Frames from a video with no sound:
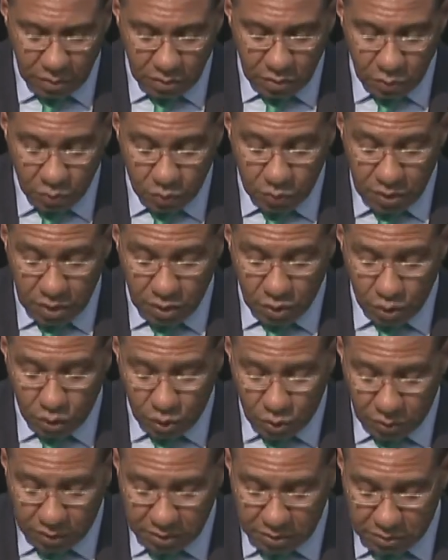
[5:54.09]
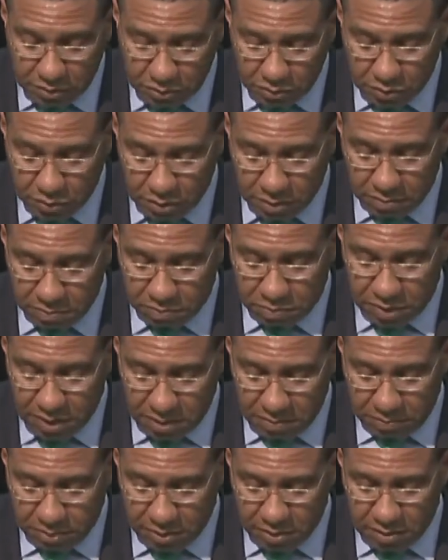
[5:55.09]
we owe it to the
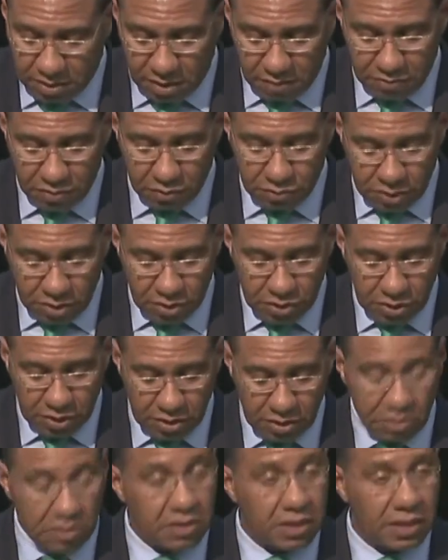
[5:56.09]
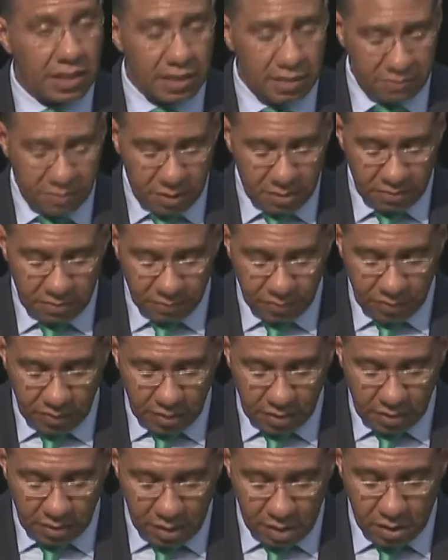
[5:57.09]
people of the region to deliver
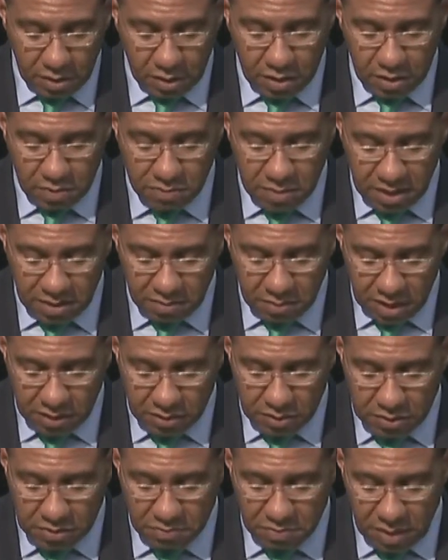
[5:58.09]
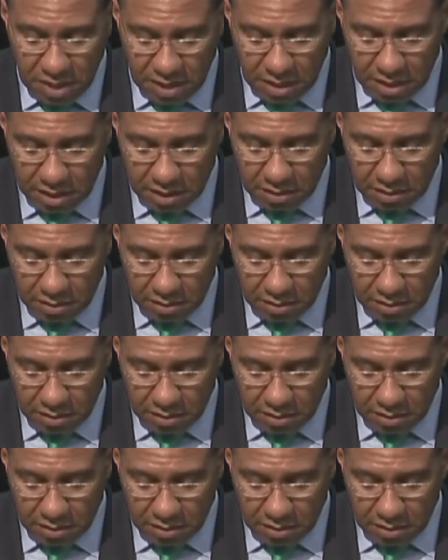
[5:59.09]
on commitments made